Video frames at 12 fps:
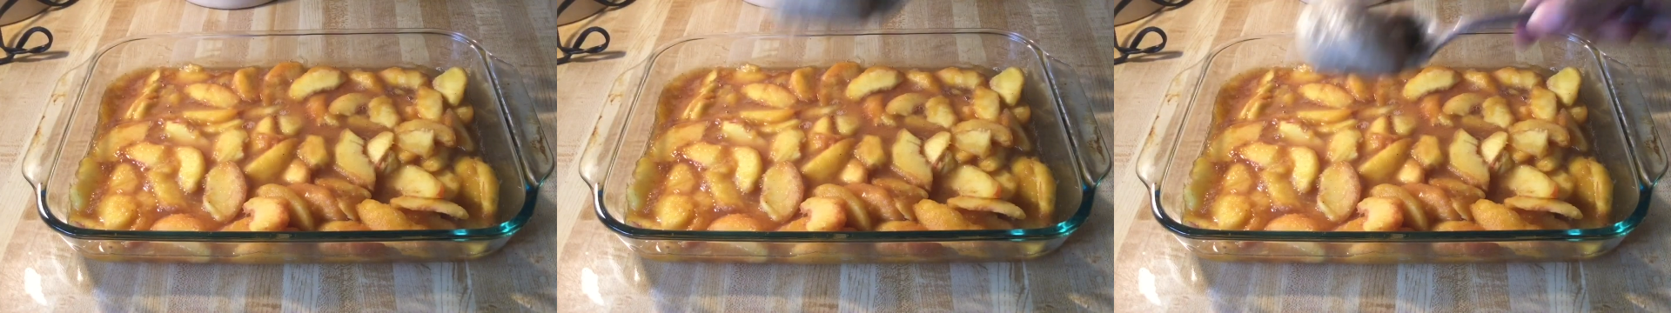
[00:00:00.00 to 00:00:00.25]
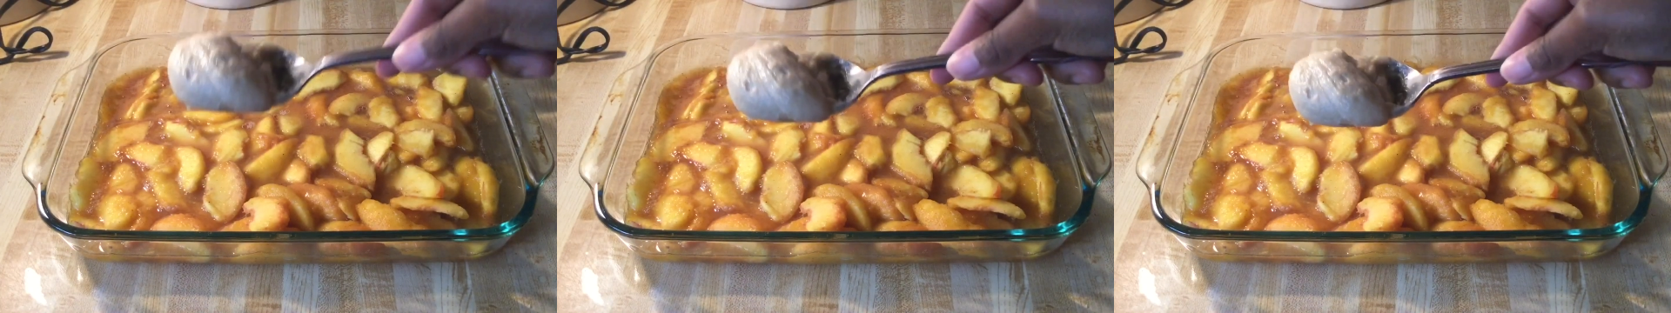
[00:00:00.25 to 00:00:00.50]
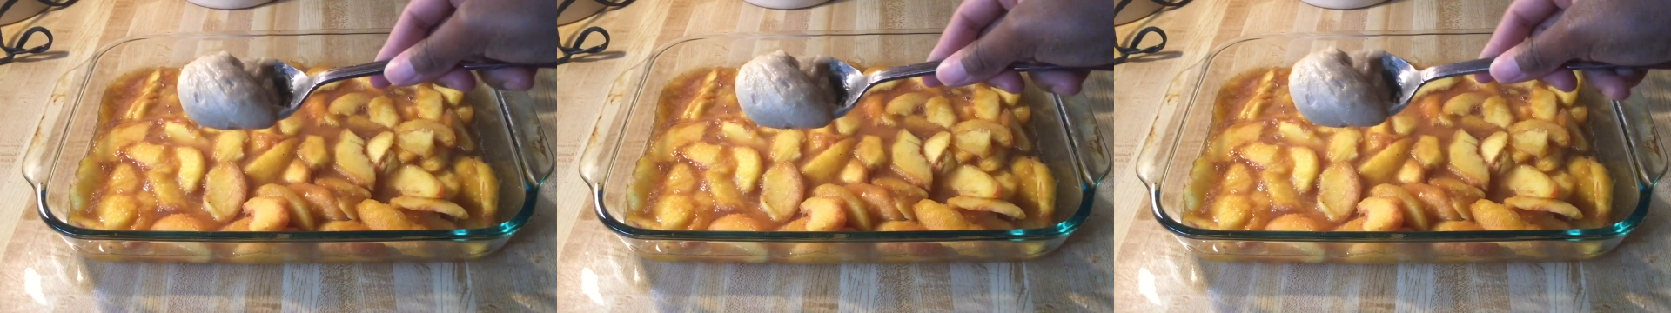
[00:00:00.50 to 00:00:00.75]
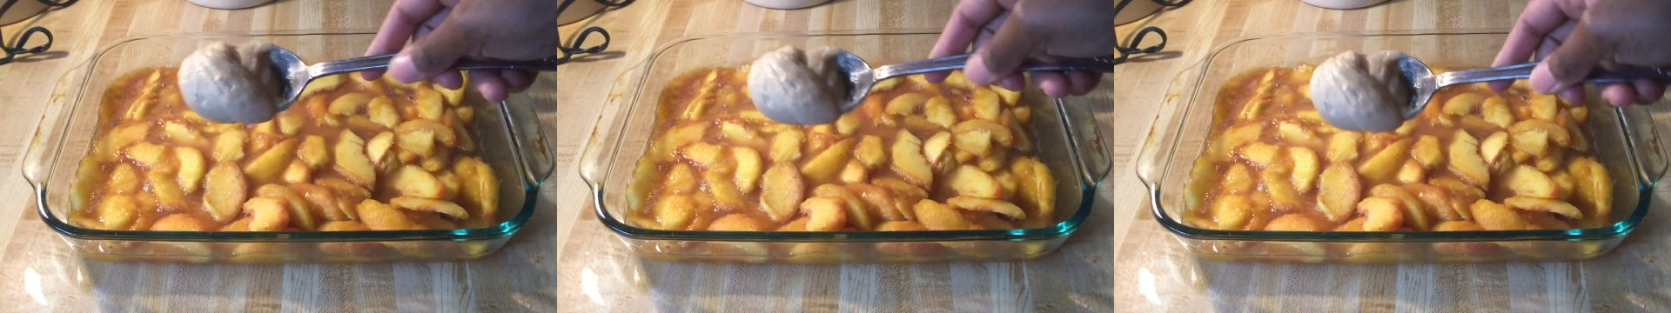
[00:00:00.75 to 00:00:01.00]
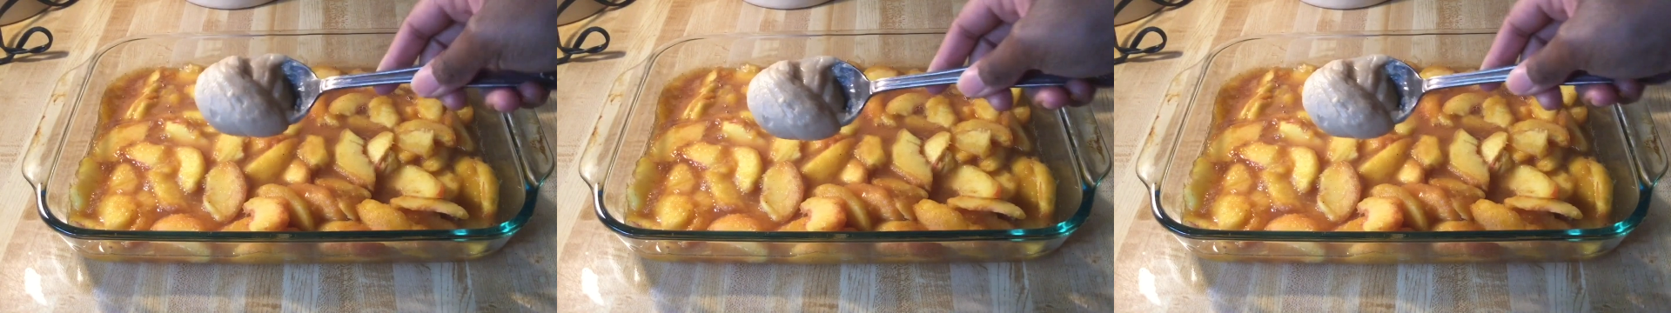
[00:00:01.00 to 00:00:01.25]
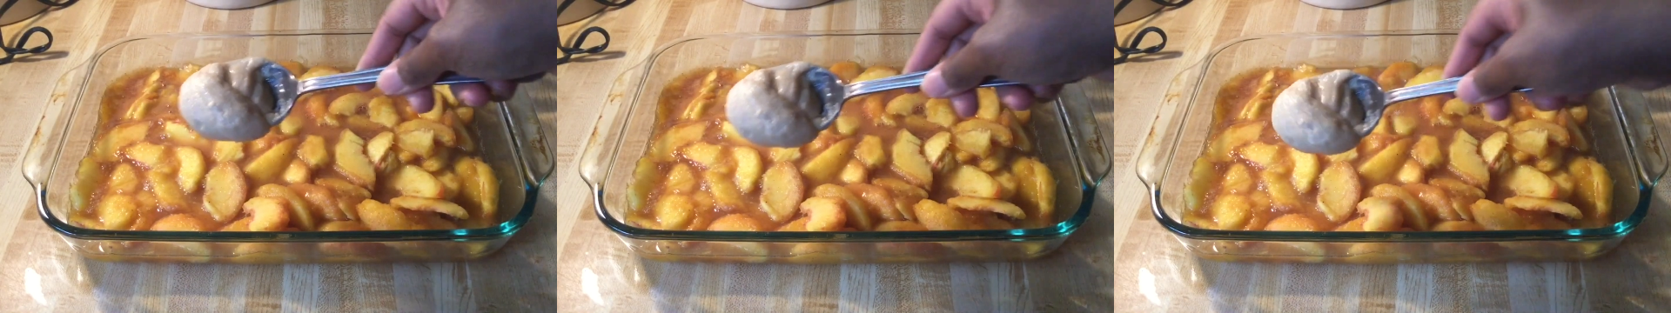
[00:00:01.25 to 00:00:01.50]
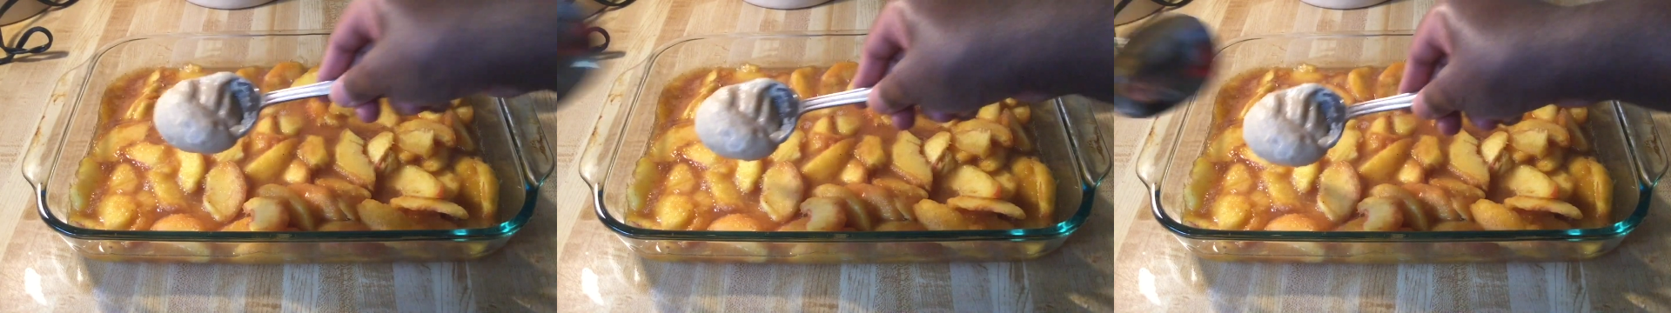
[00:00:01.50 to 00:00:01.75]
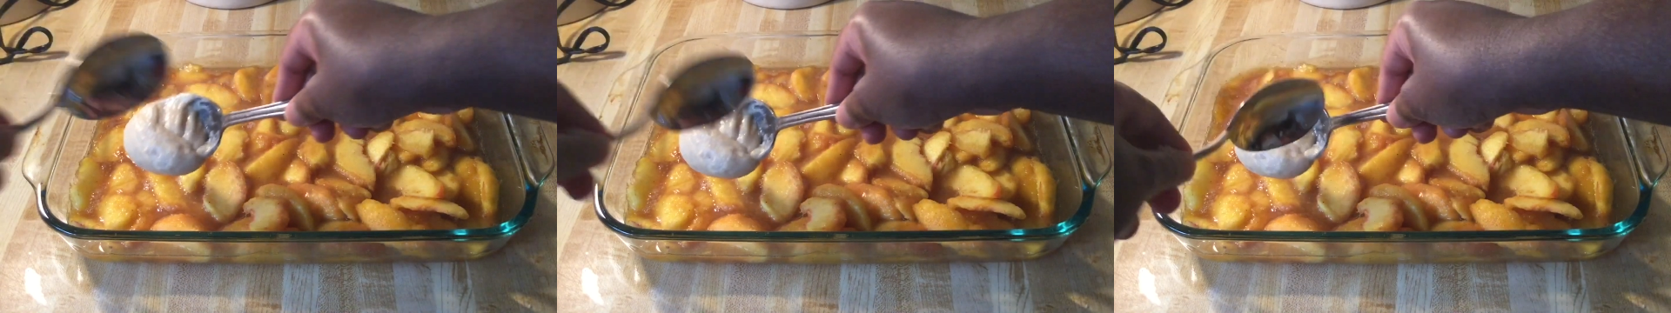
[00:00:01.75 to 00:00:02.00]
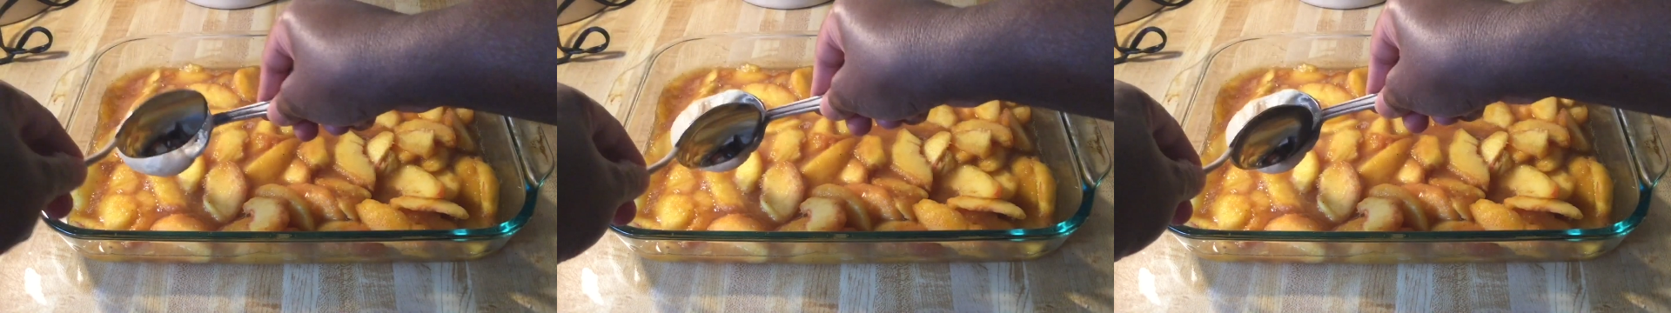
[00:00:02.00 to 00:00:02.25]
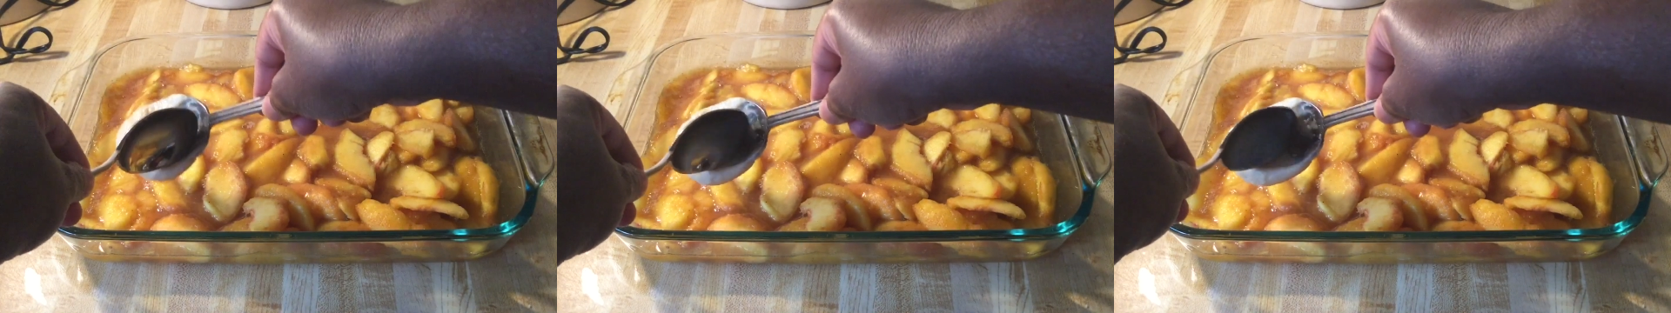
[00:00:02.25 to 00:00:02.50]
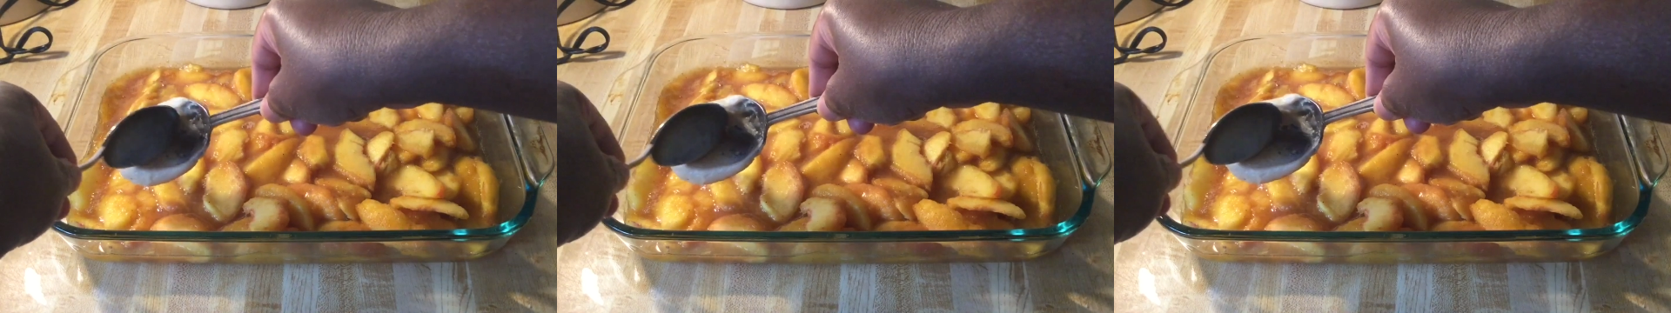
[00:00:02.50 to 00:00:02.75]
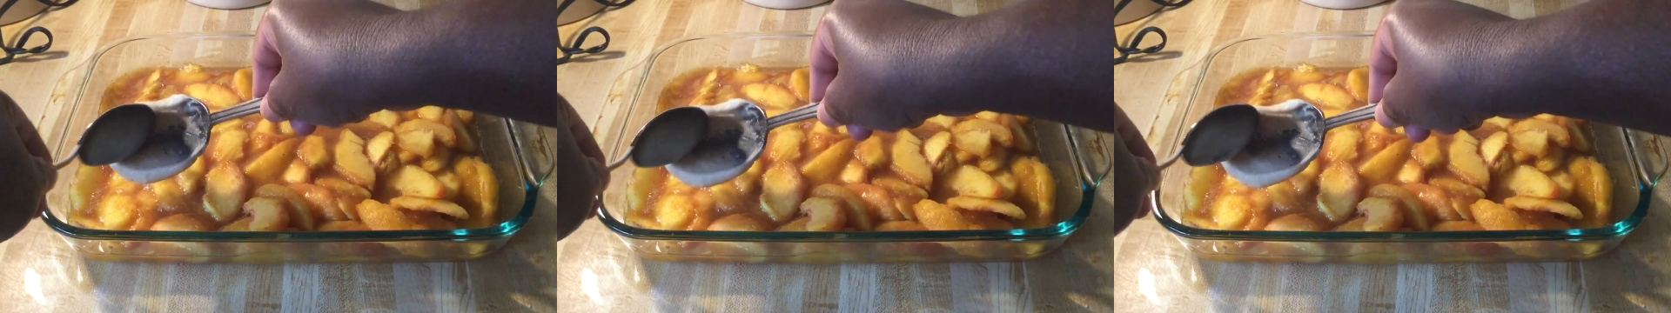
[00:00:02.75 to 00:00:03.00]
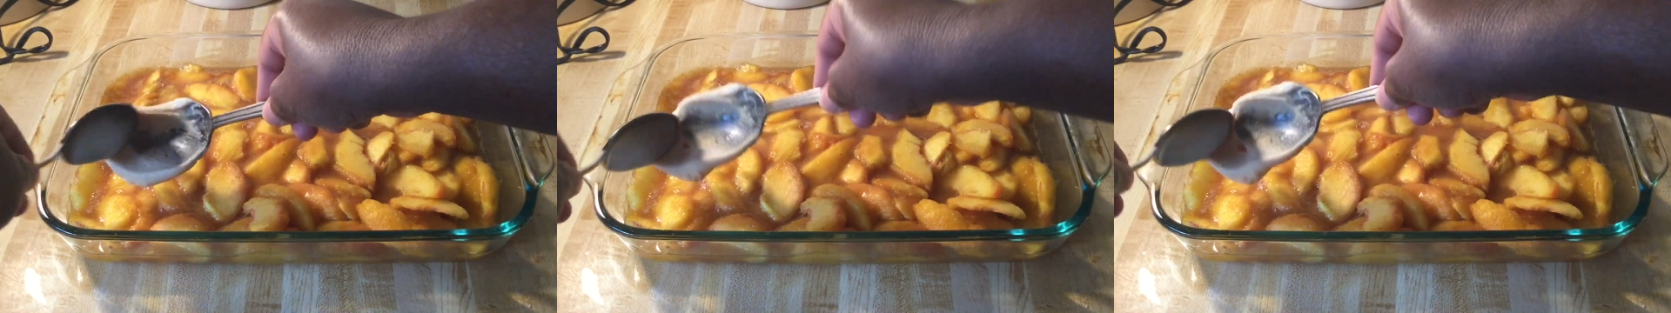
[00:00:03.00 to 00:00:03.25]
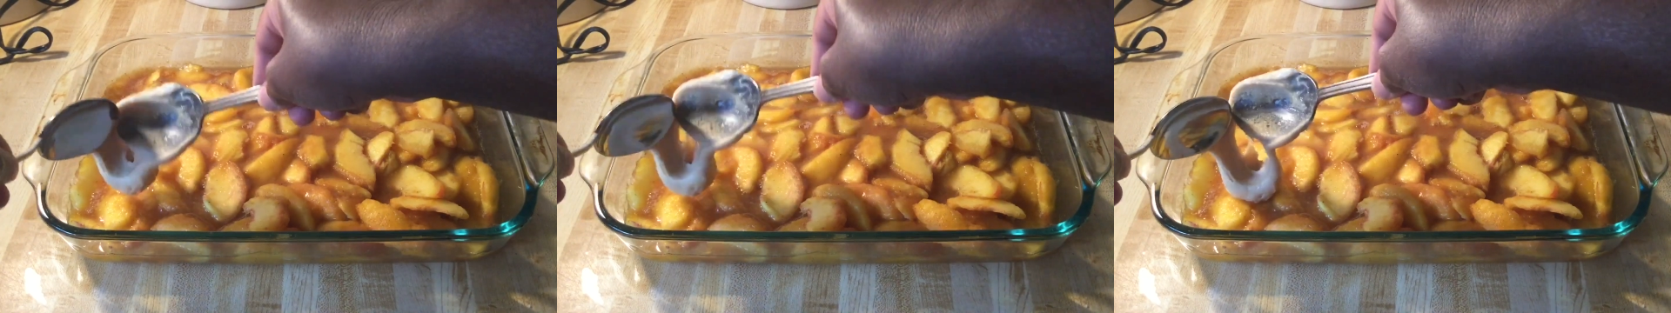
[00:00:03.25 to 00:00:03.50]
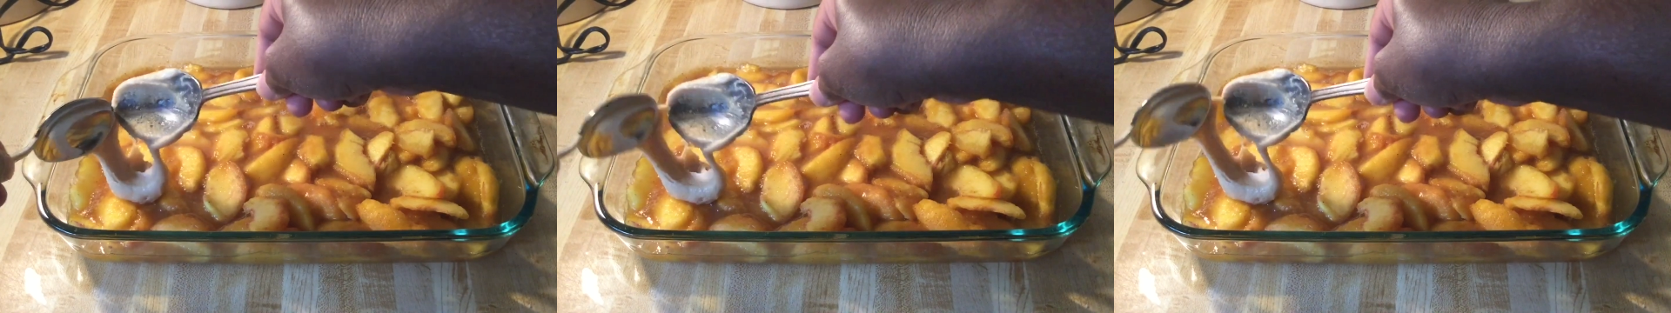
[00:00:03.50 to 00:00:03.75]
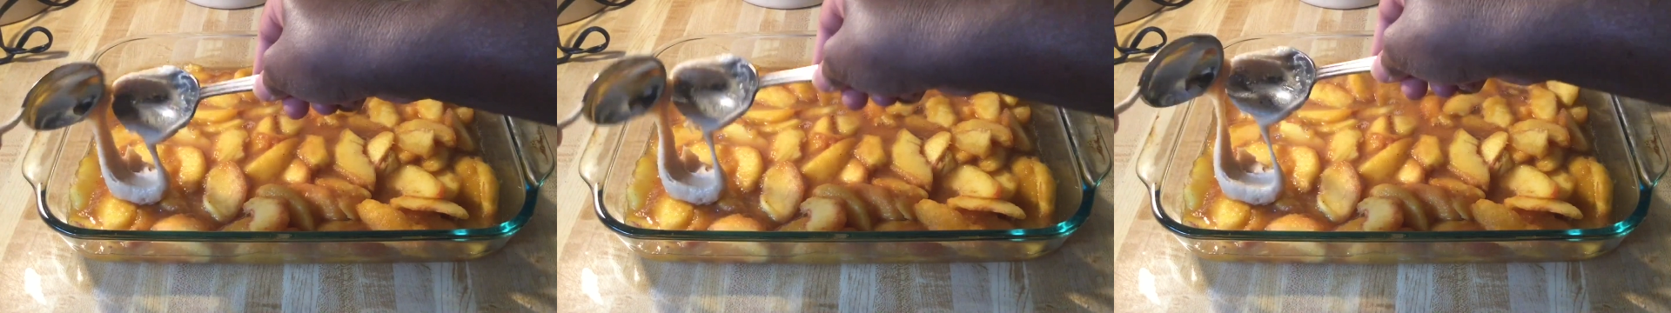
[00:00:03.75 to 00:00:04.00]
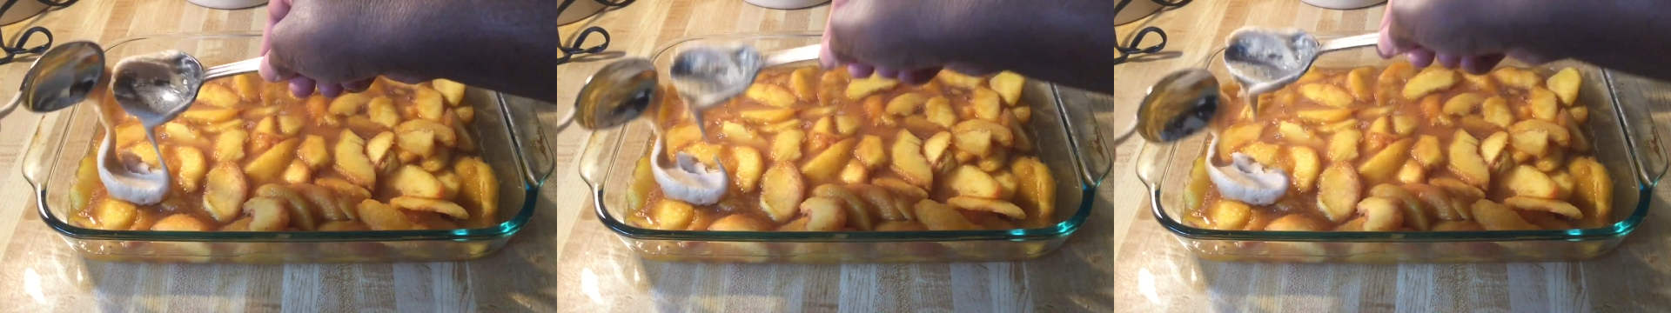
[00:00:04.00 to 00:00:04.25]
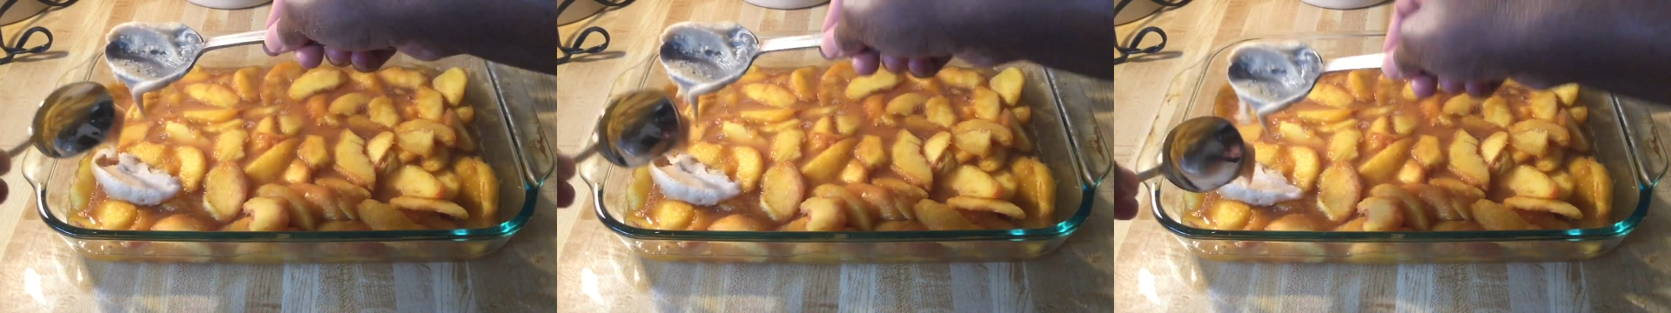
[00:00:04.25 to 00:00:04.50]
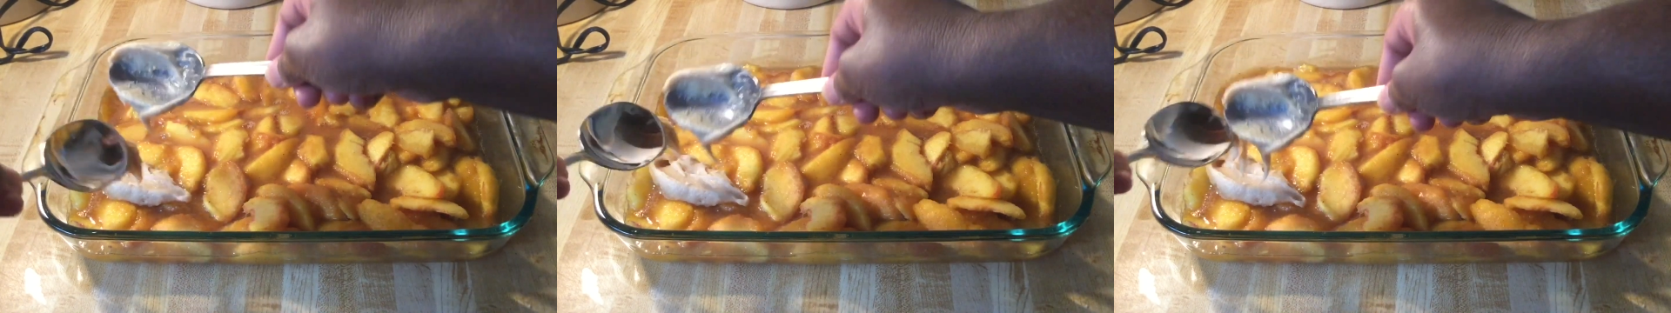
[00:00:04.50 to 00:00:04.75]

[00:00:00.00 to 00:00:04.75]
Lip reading: (no speaker visible)